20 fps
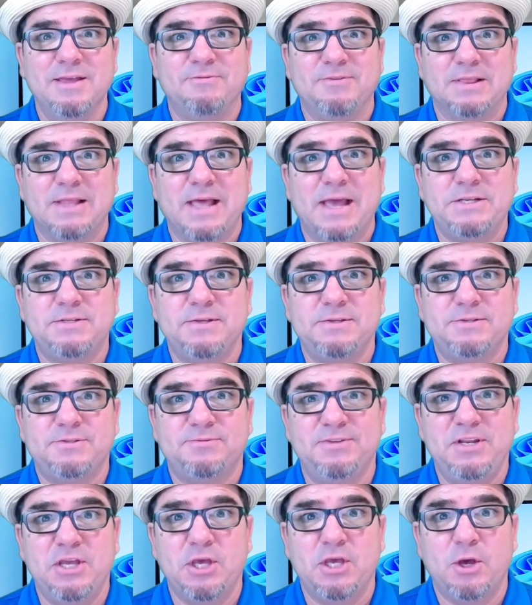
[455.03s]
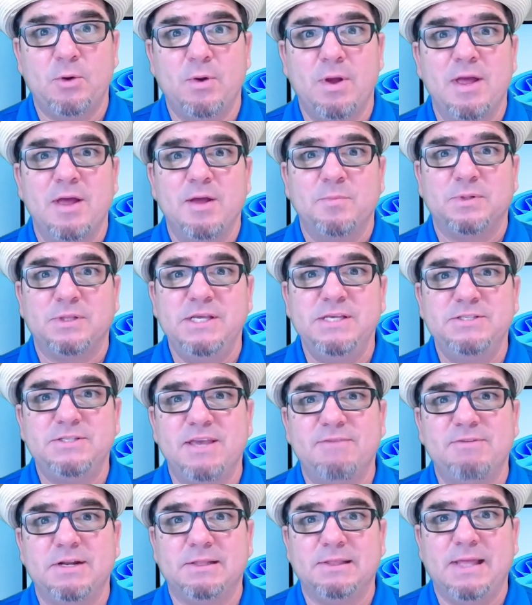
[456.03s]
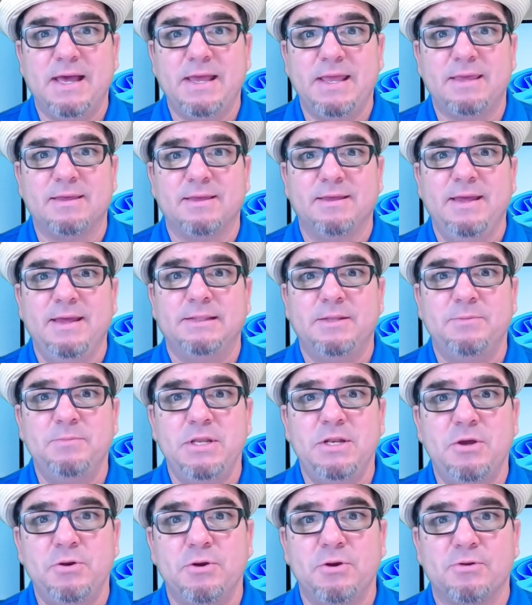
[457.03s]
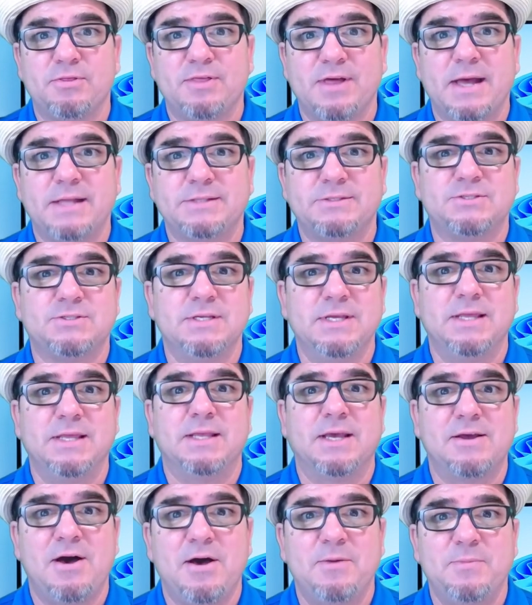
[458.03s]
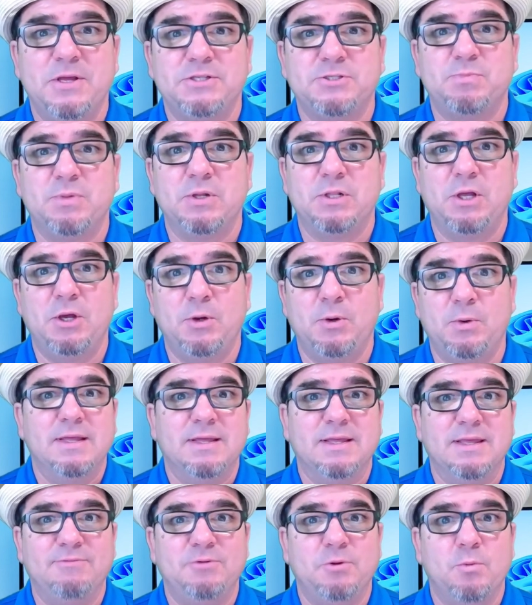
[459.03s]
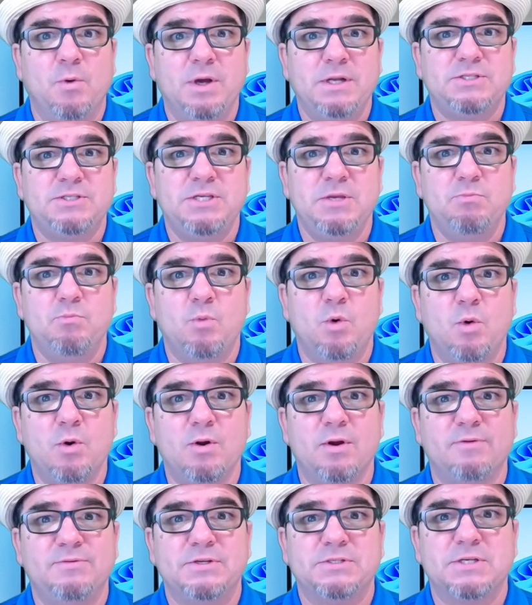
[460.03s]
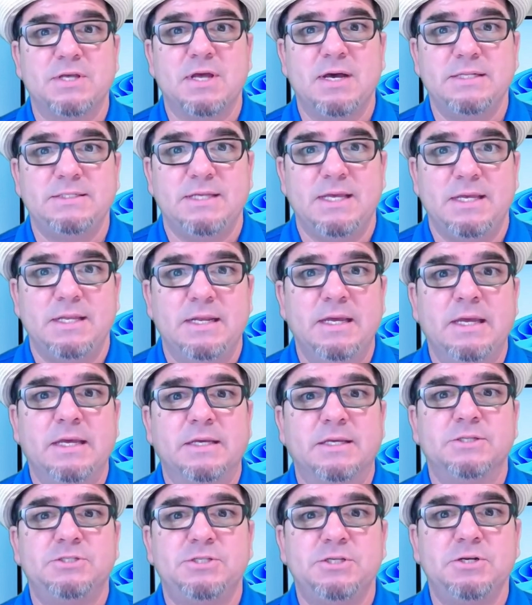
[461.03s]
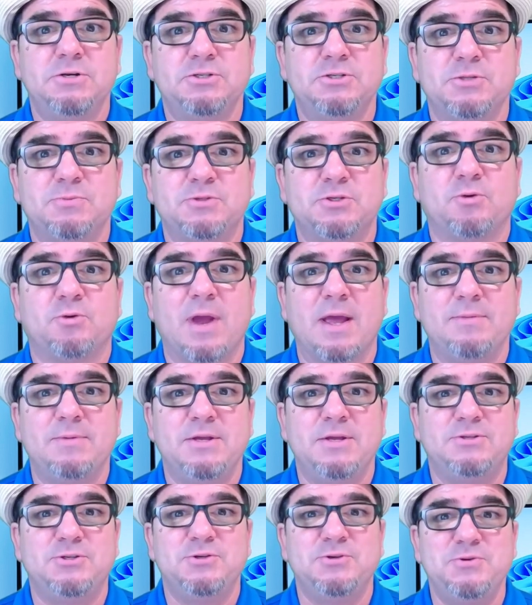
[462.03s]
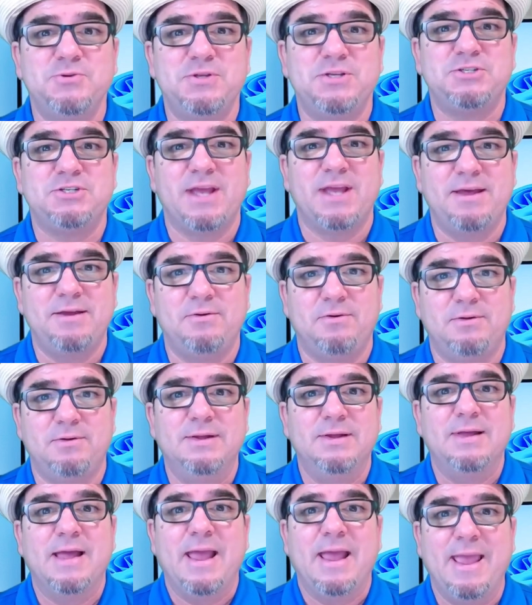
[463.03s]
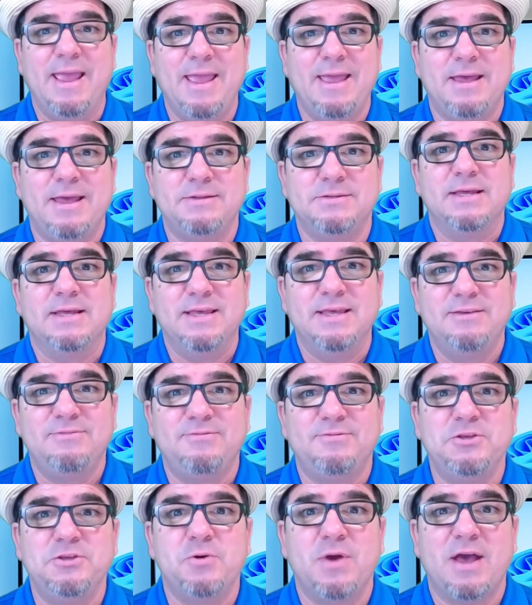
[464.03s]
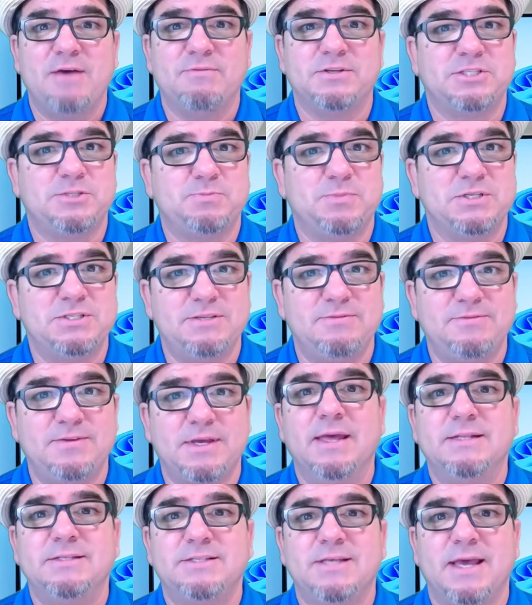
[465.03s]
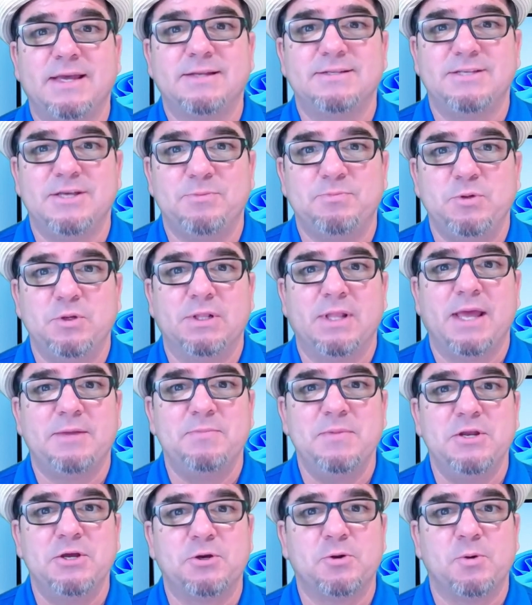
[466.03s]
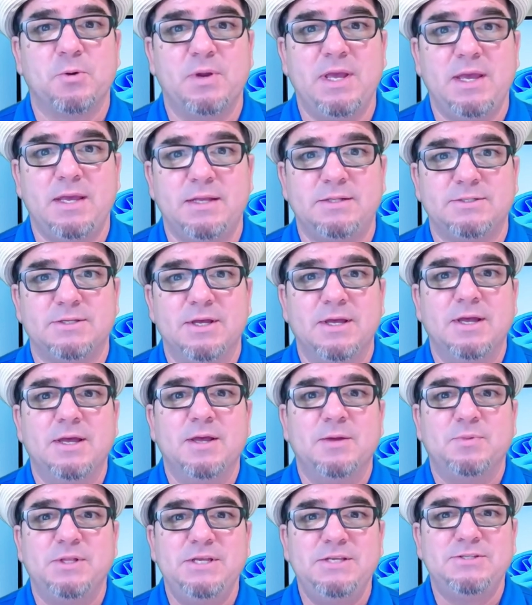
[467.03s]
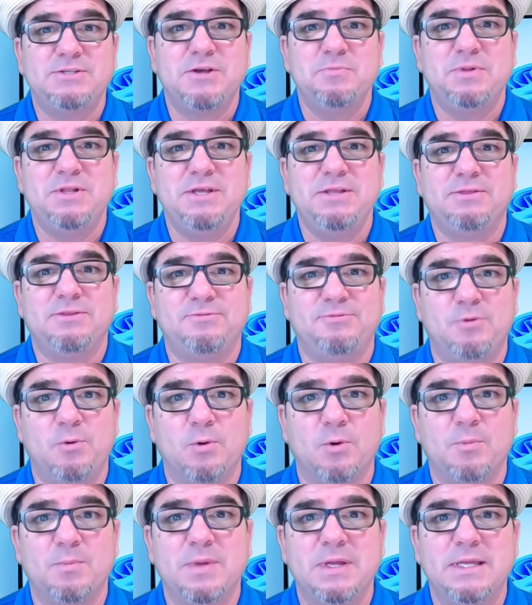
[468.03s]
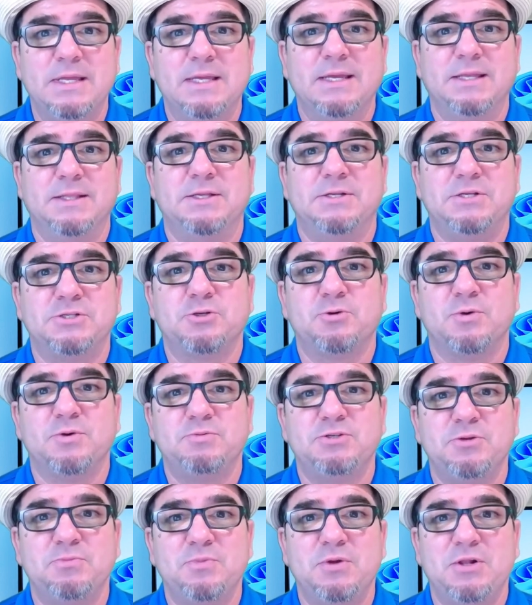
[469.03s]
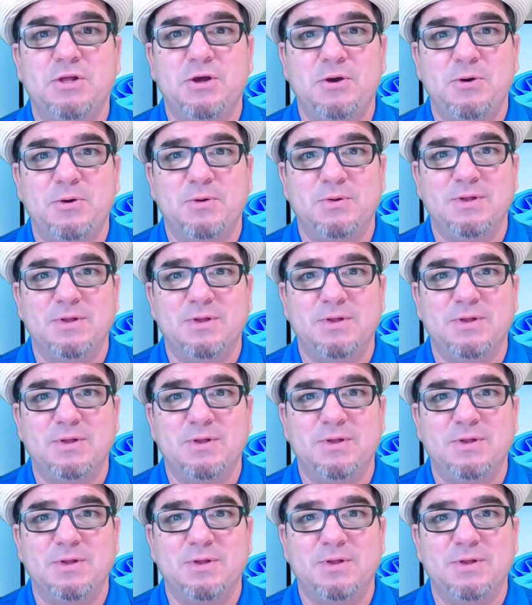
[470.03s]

liked this video, please give it a like and let me know your thoughts in the comments below. If you want to see more of this content, consider subscribing to the channel. And if you have a specific tech tip you'd like me to create, please complete the form in the description below